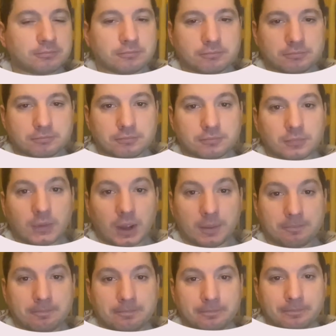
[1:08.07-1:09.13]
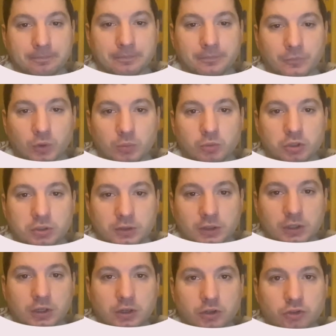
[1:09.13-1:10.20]
like this. So I will hold,
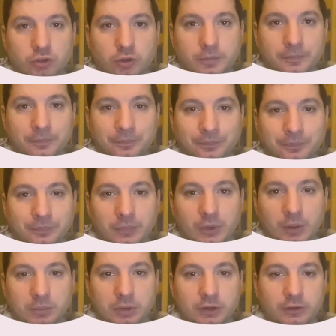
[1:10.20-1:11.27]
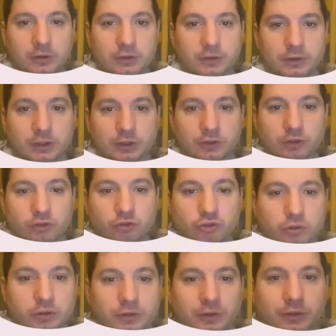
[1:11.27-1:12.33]
yeah, shift and minus.
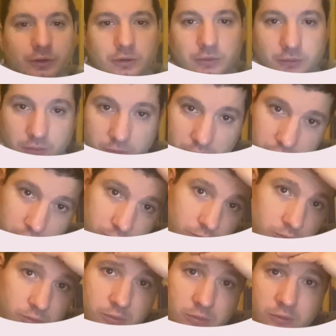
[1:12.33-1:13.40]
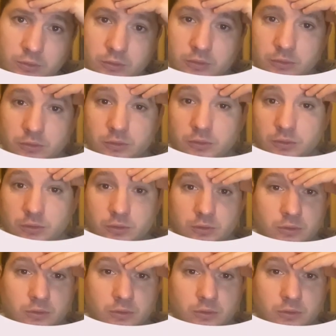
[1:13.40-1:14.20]
Okay, we have line now